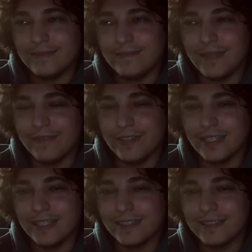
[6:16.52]
I feel
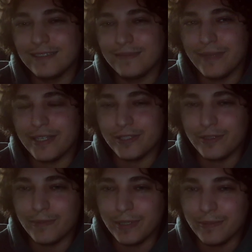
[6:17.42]
like magical
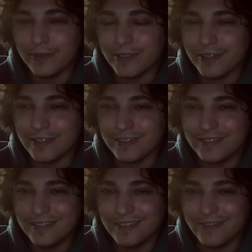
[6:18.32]
people are
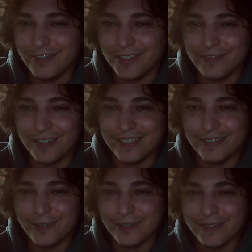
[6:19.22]
really fun to
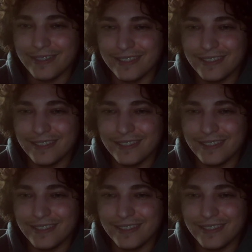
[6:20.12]
work with.